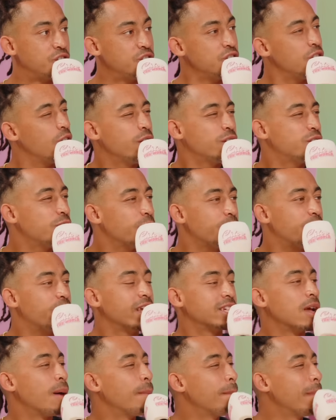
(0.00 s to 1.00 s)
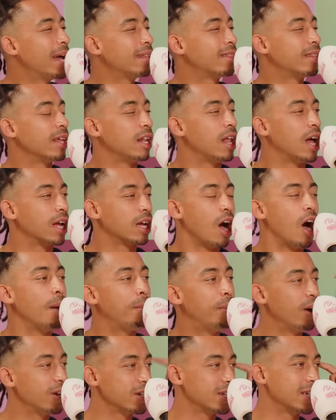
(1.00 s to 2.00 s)
Do you know, I think it sounds mad that like our
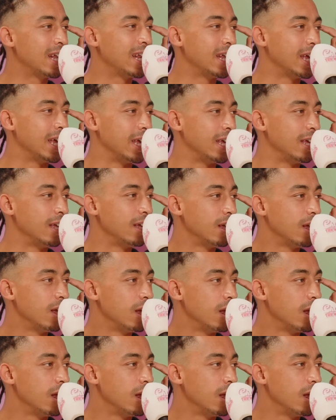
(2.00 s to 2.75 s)
personality